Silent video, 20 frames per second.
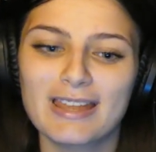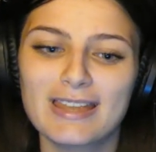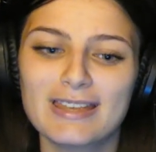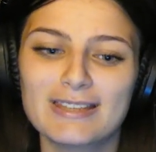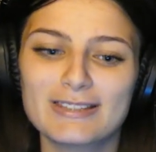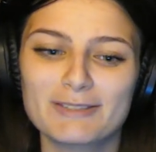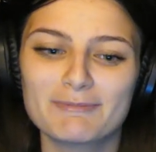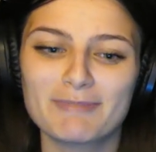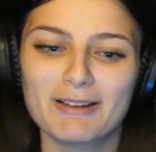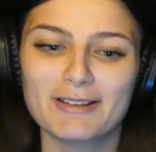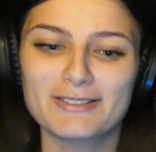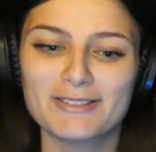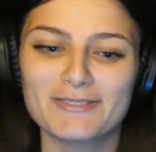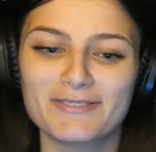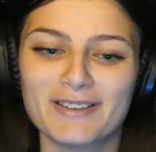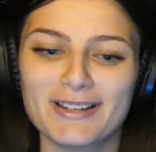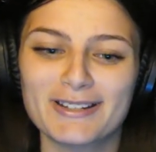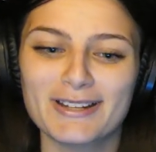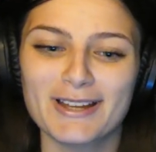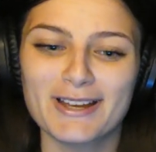He's about to
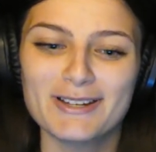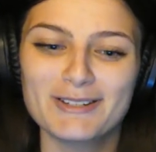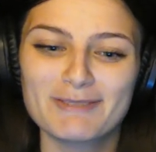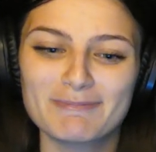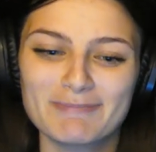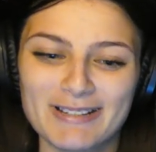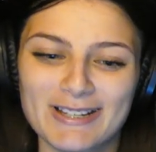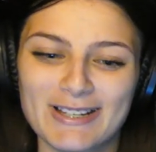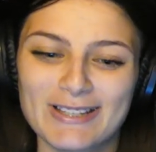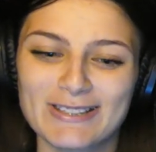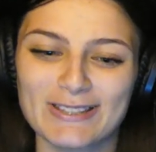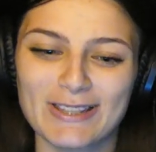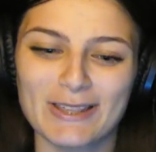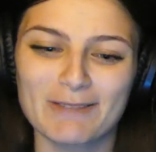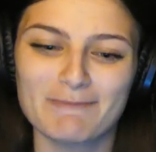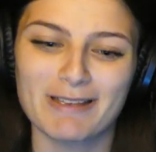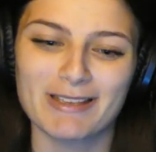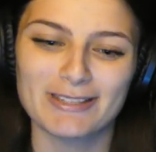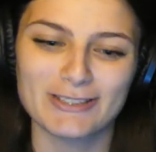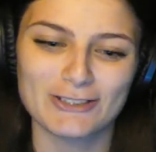find out because of the
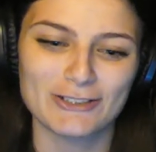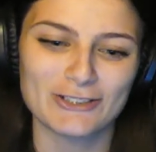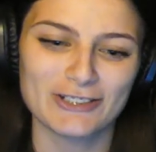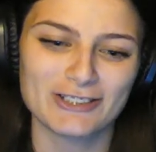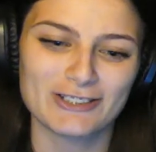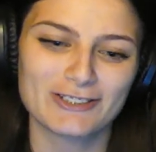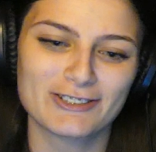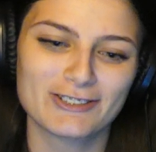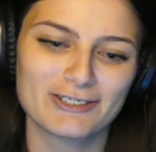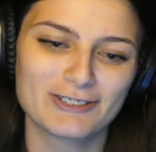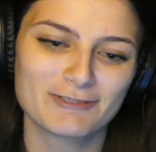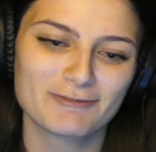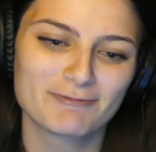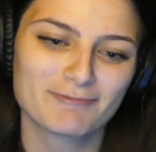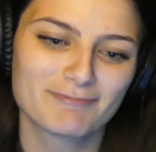messages.